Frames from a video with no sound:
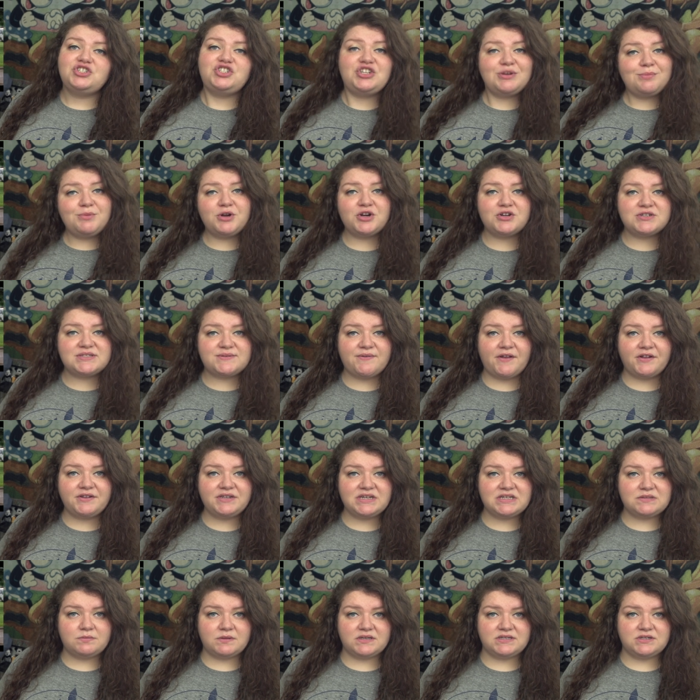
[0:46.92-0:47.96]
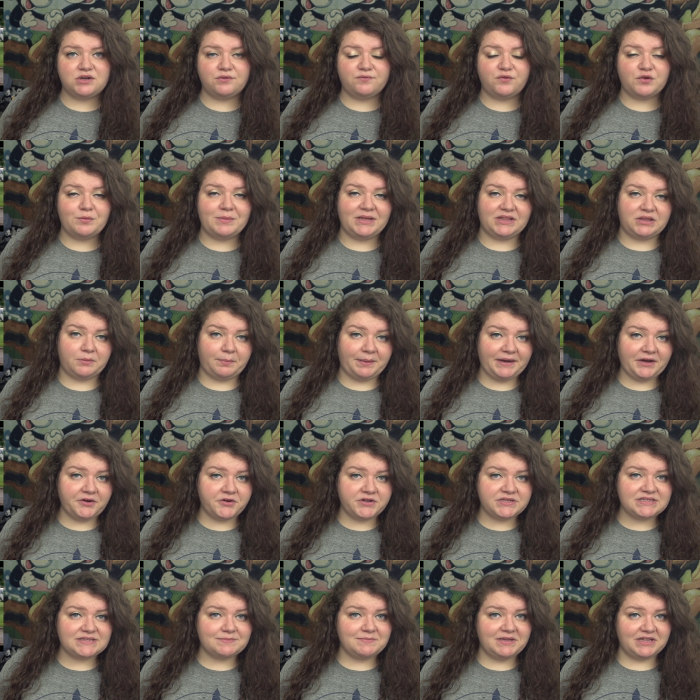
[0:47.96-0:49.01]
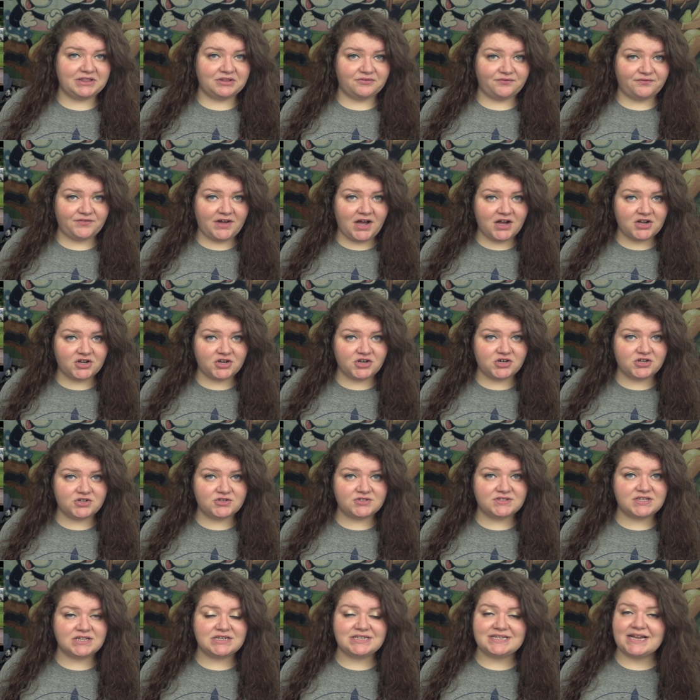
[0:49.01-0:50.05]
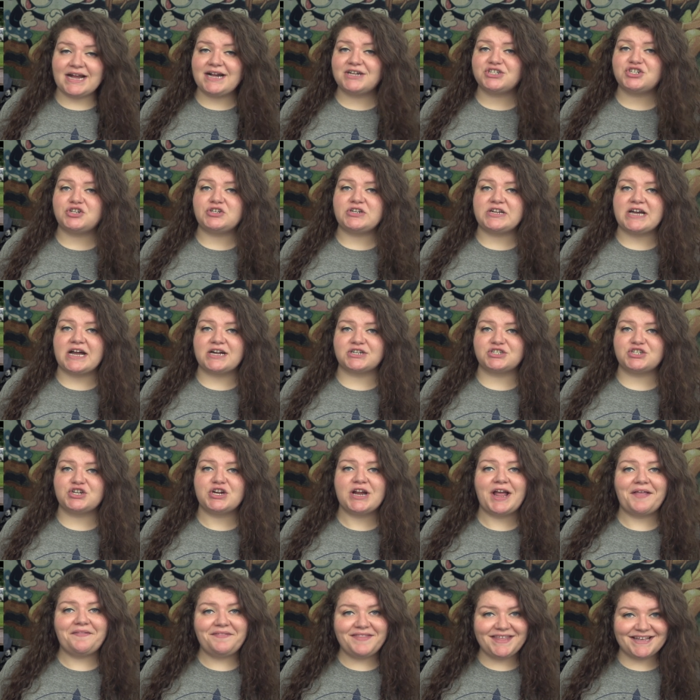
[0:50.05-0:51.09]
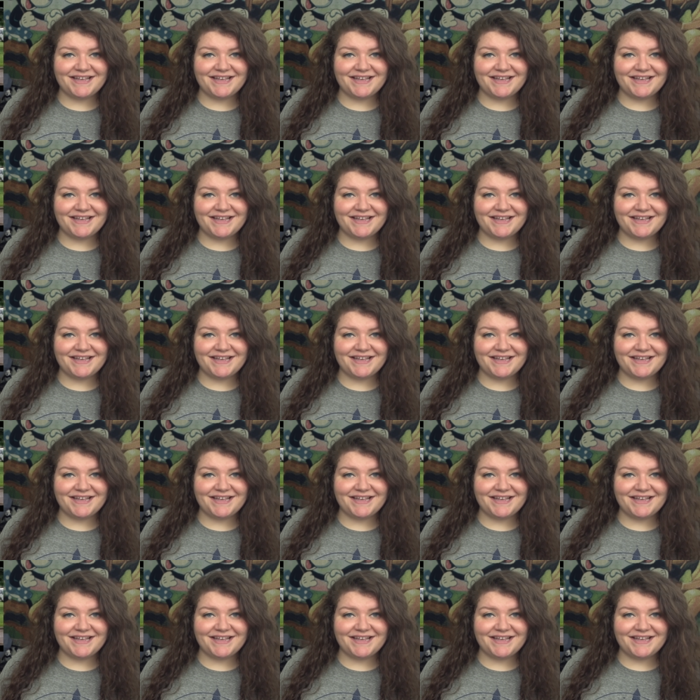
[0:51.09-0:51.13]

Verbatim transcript: Jim Herzfeld is best known for Meet the Parents, Meet the Fockers, Doctor Doctor, and